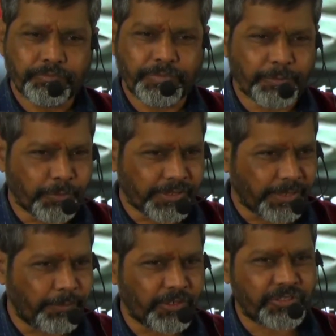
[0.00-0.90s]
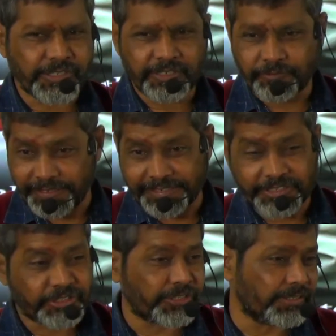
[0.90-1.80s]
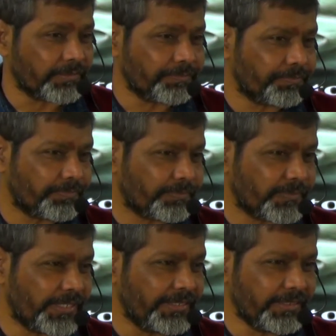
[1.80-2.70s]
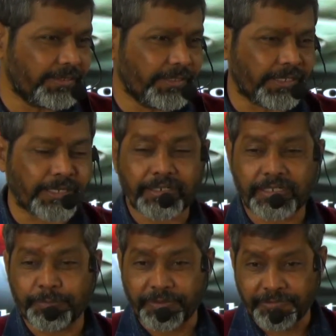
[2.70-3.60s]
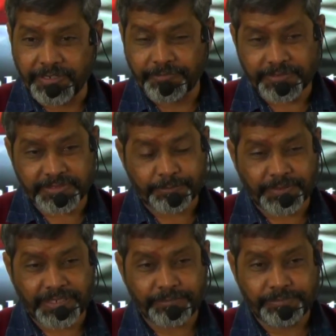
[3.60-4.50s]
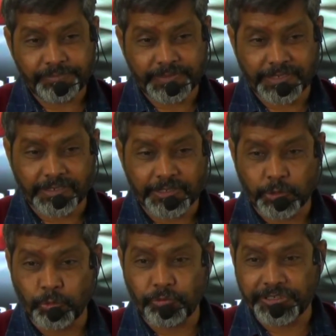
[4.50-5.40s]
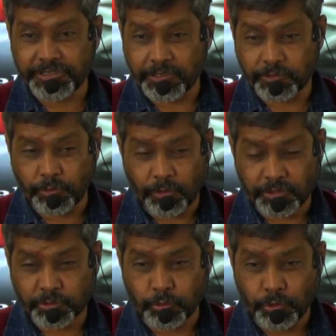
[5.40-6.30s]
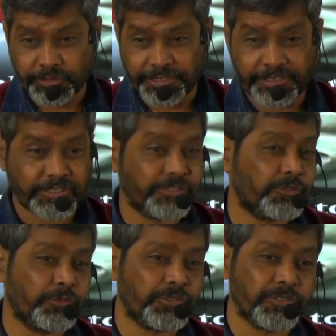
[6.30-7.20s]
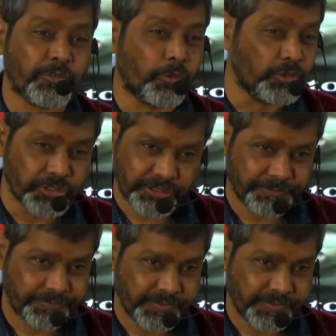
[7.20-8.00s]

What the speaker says: People came on street, fight each other. Right? Anarchy prevailed for some time. Nearly 2 weeks or so, all schools, education institutions closed.